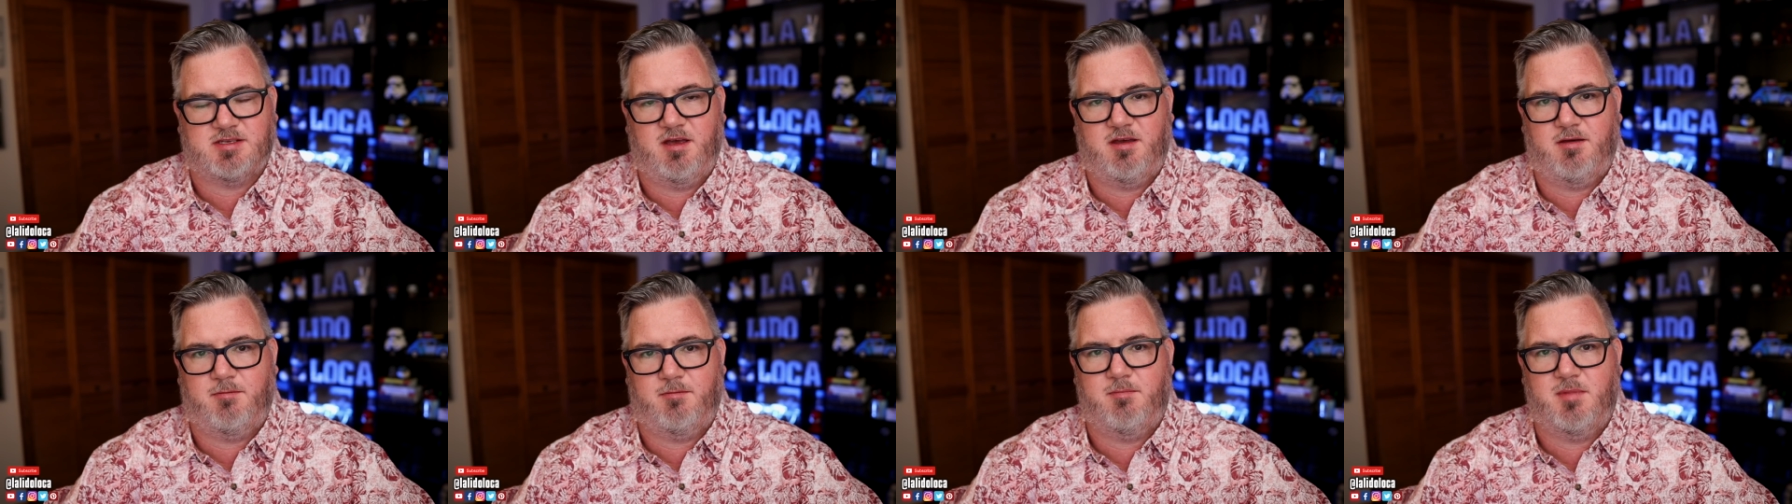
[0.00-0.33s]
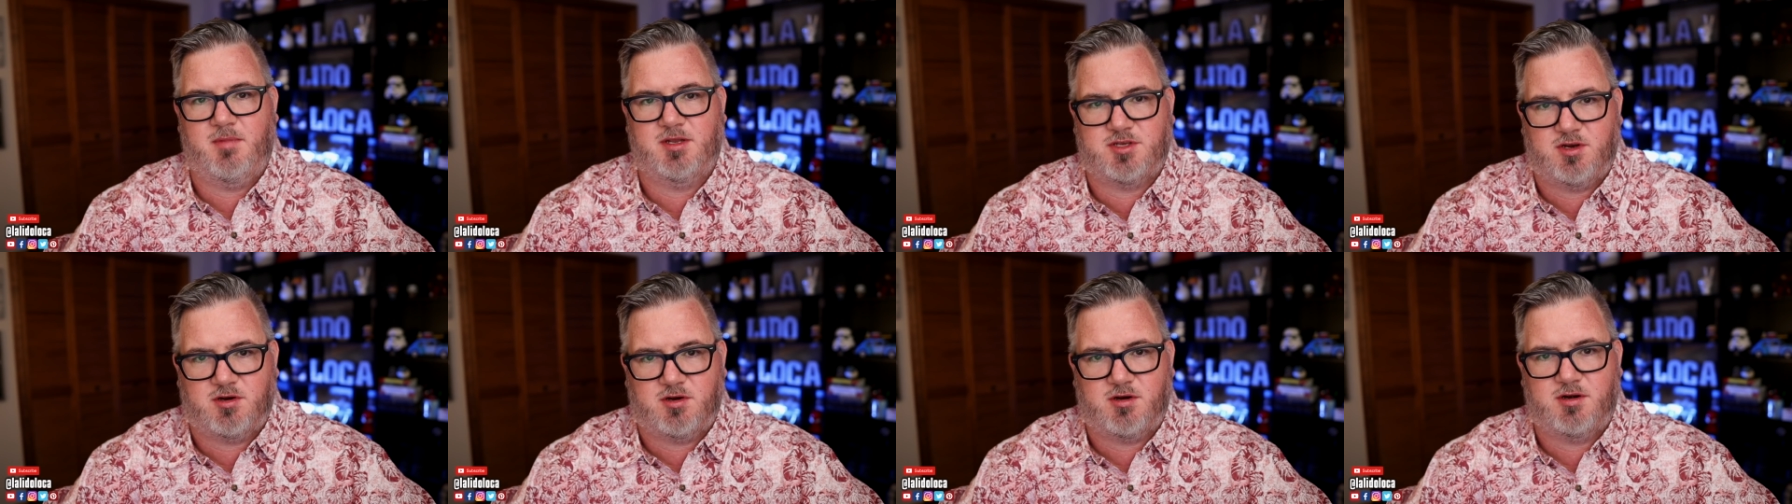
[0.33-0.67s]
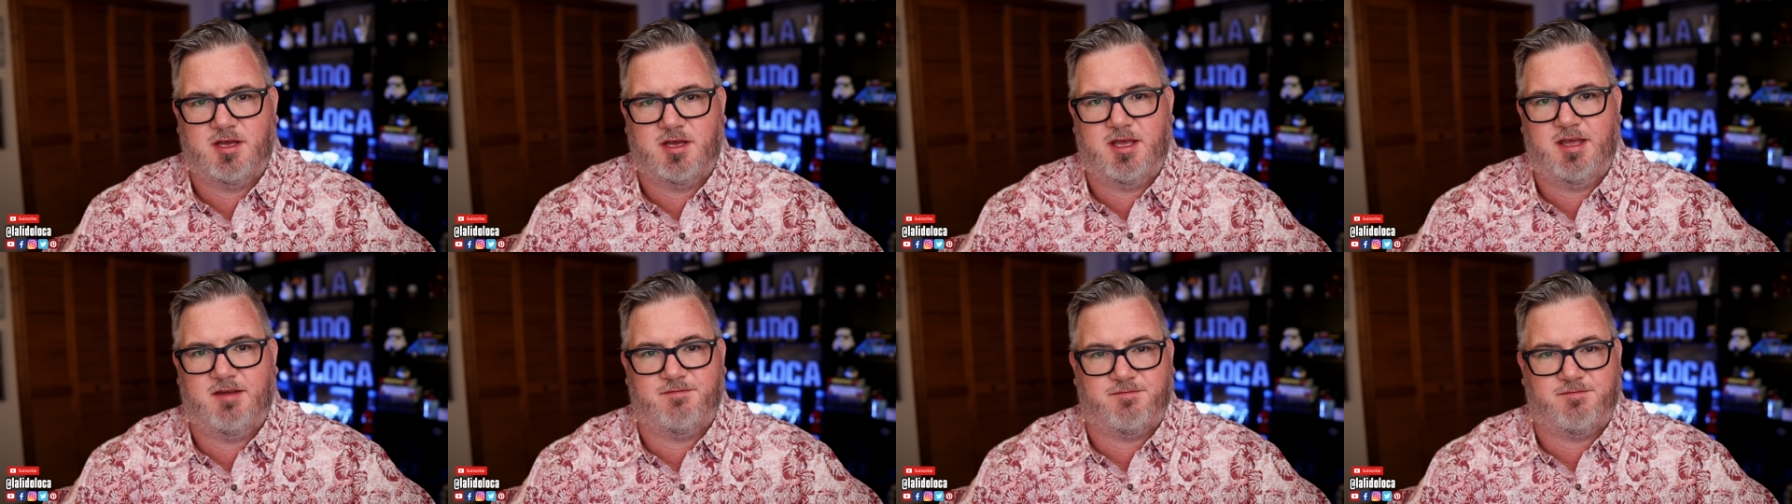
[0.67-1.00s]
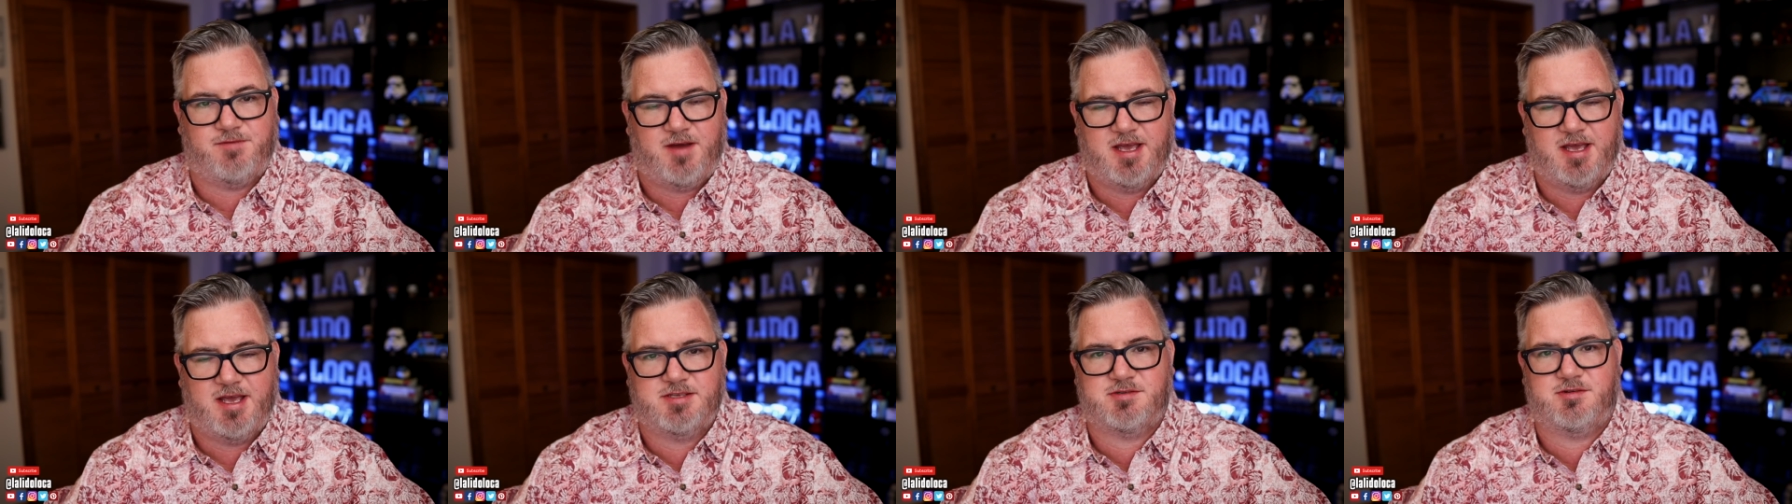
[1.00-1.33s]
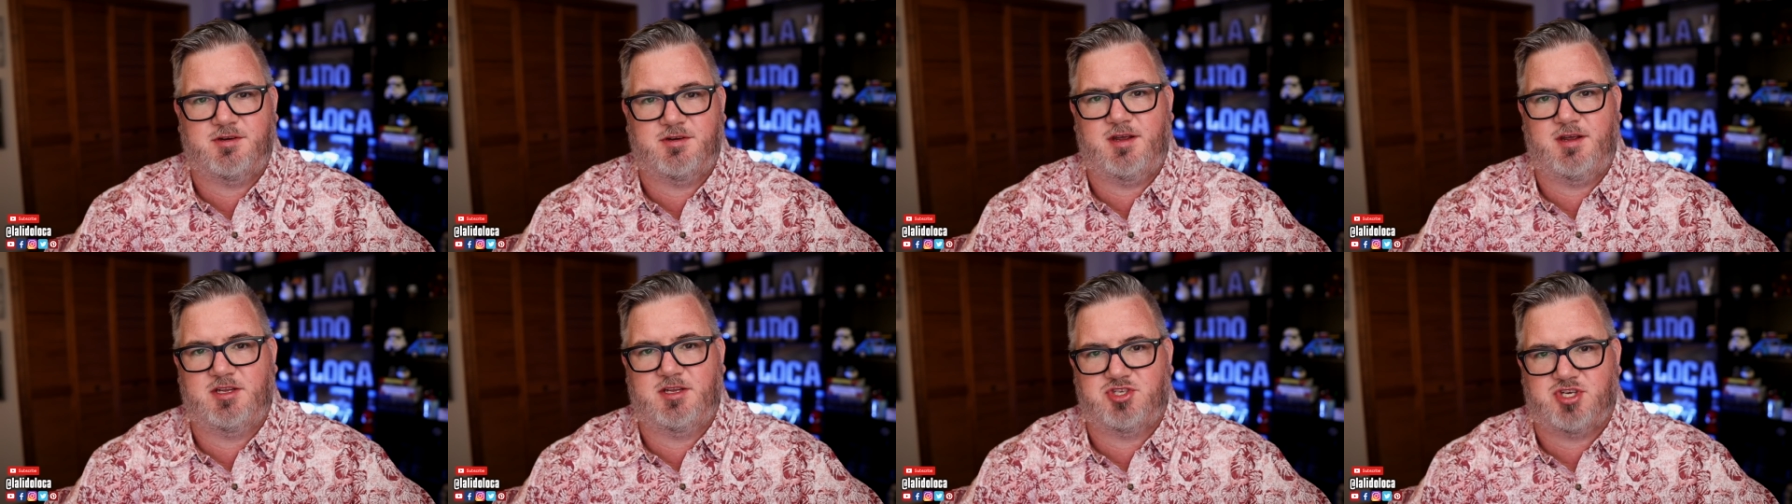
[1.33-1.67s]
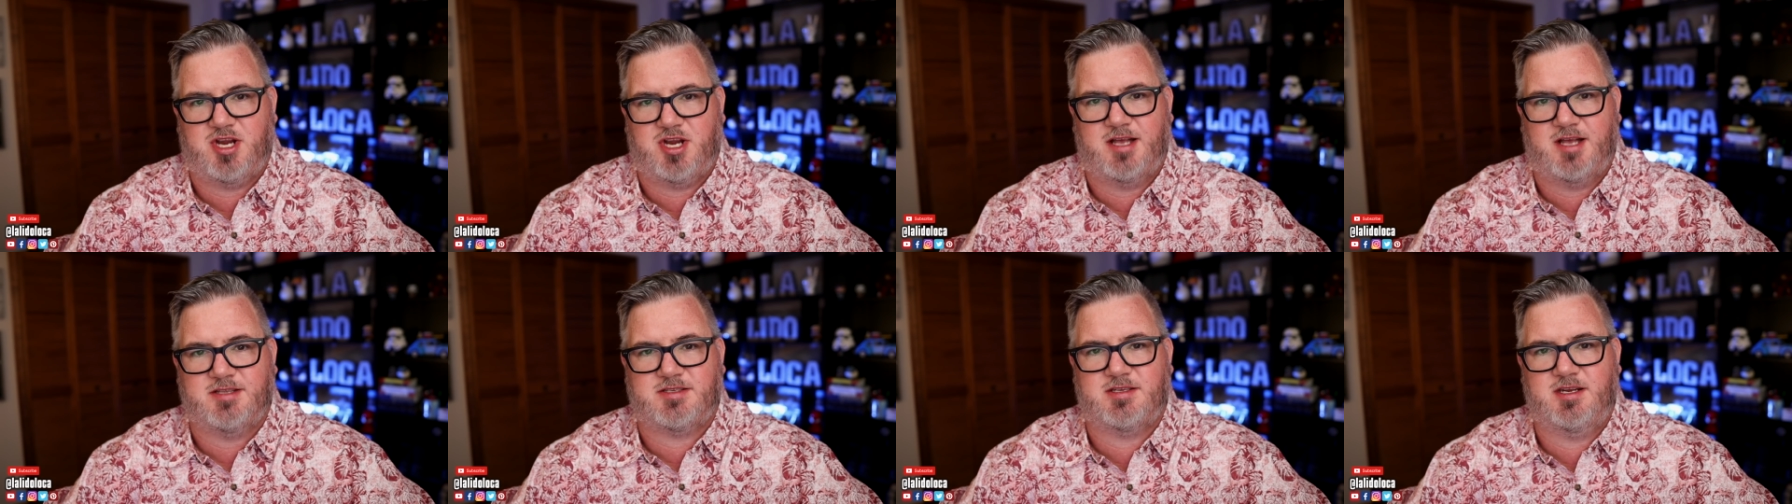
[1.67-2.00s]
uh, Moderna and Pfizer and
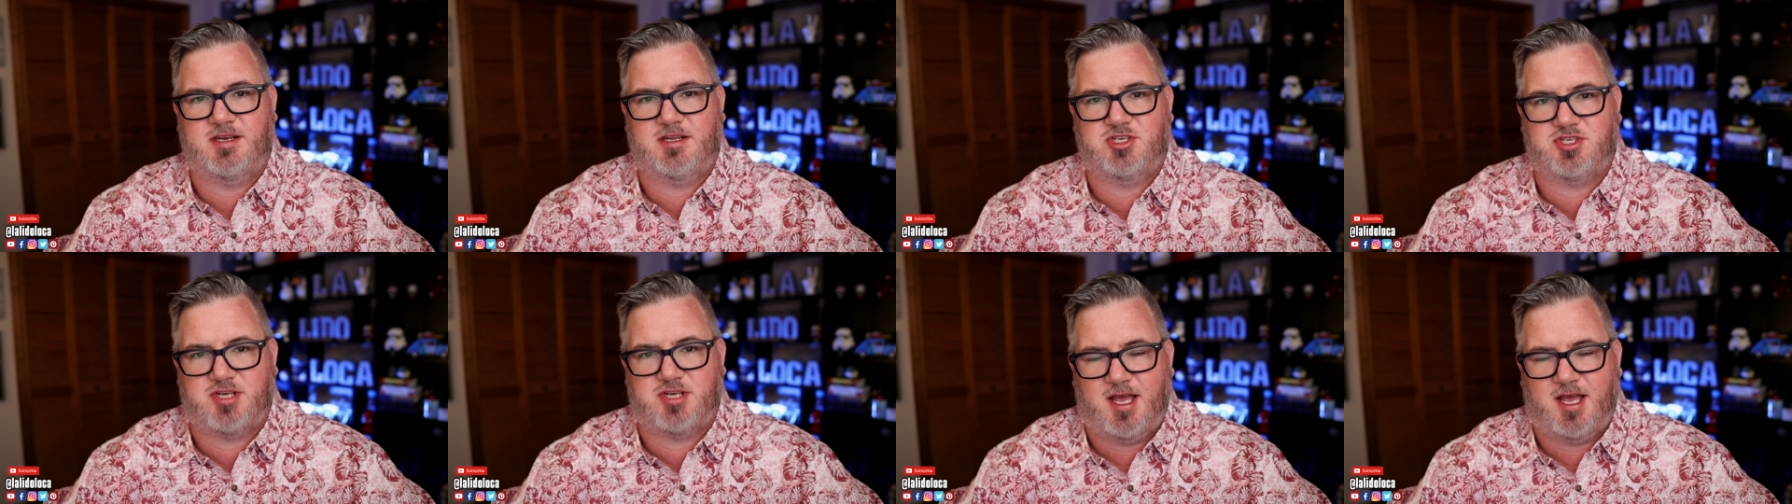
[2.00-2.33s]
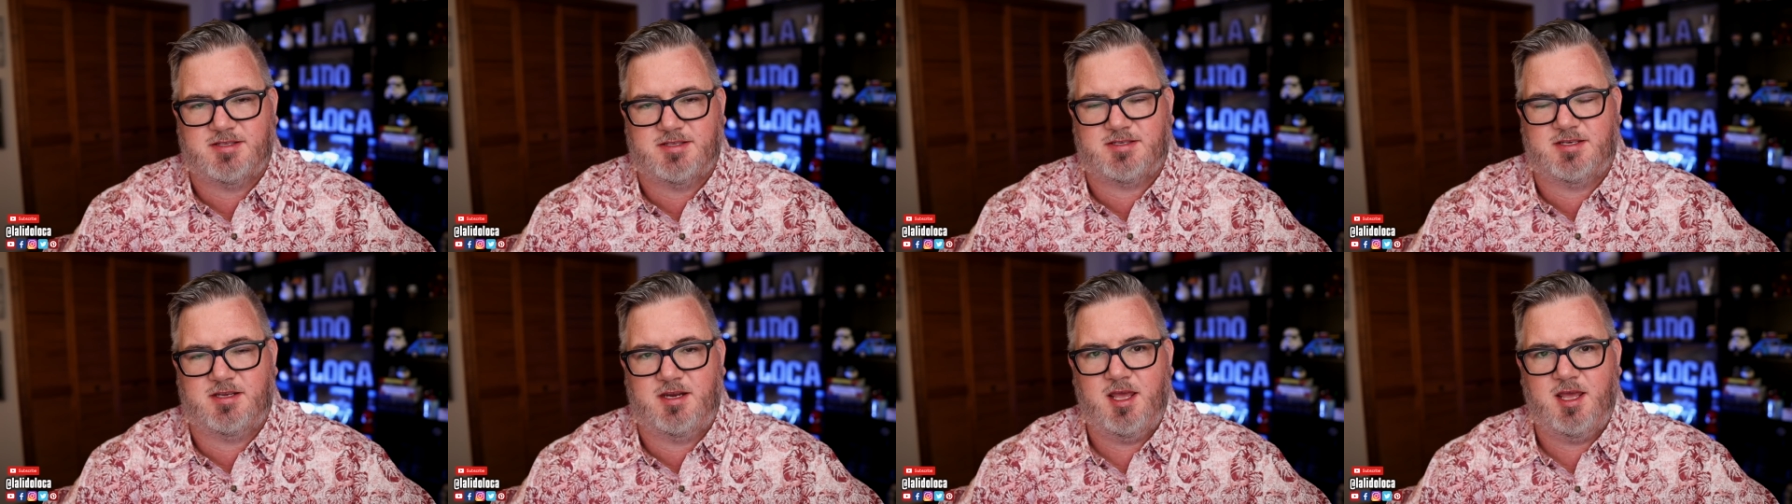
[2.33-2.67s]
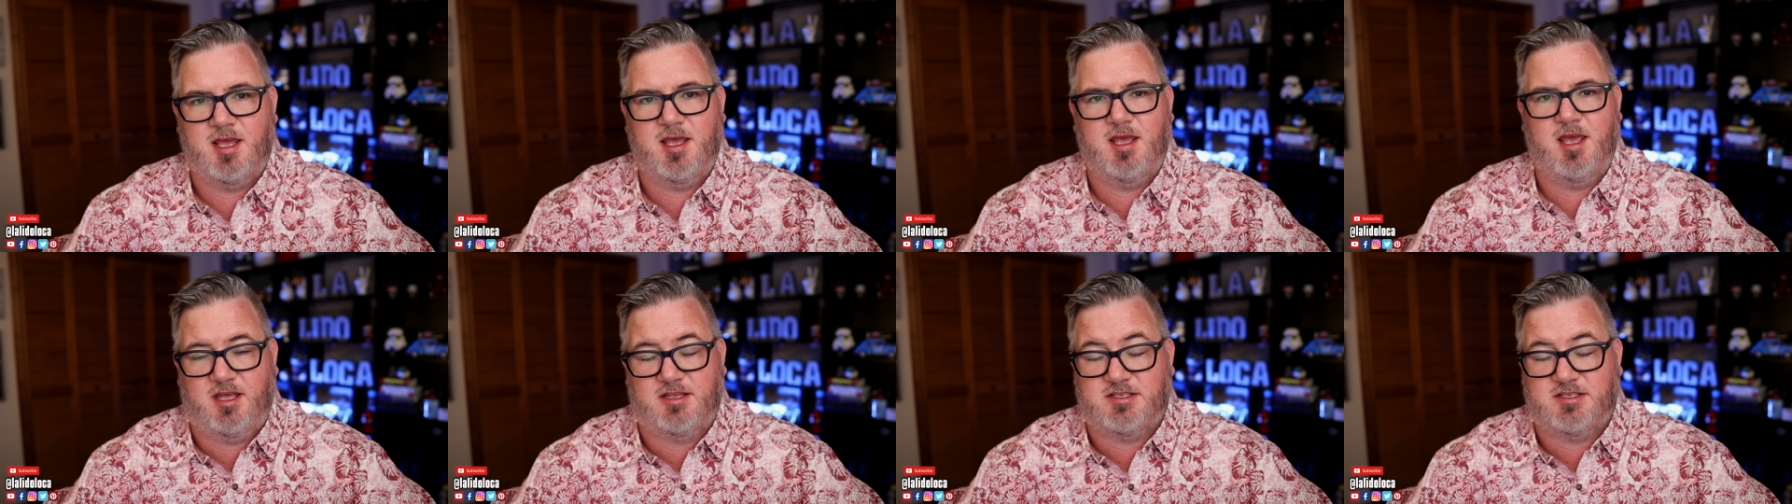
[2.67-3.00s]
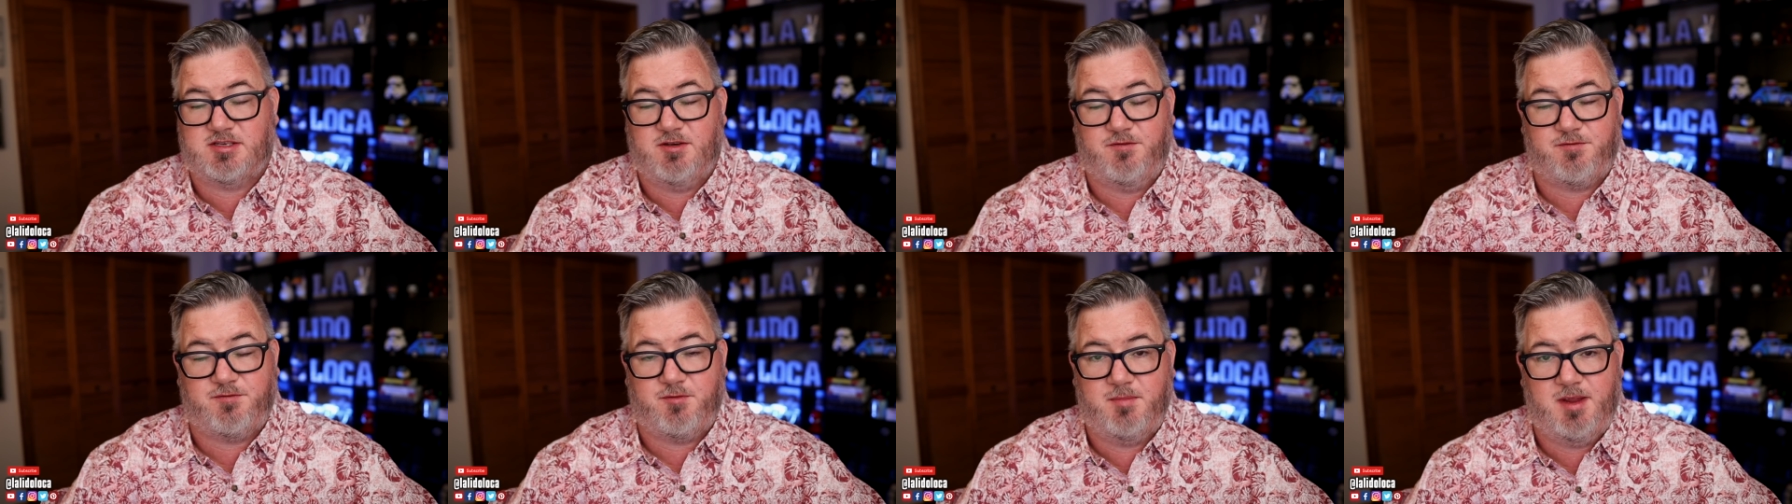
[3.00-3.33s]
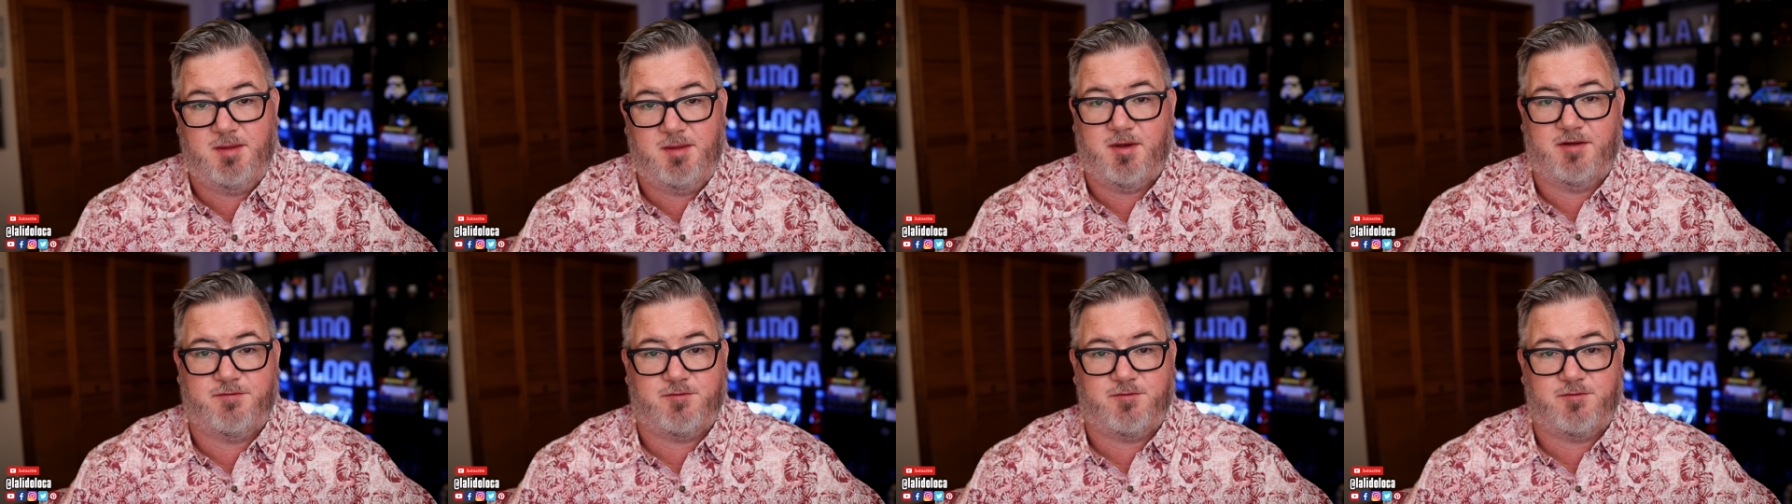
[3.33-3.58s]
Johnson & Johnson. And so for me,